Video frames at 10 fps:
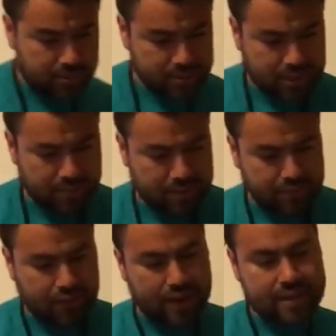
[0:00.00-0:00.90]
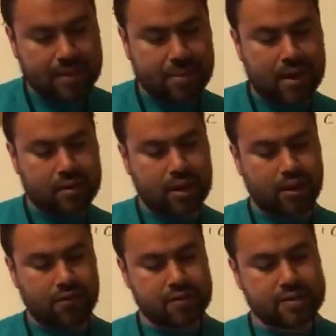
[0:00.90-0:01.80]
7, find the amount
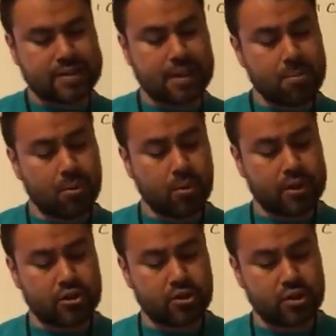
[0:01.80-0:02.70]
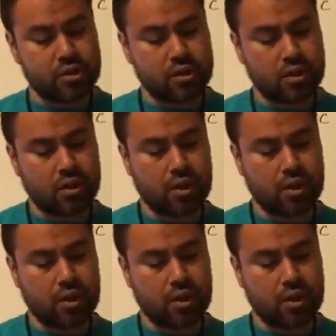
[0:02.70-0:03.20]
of simple interest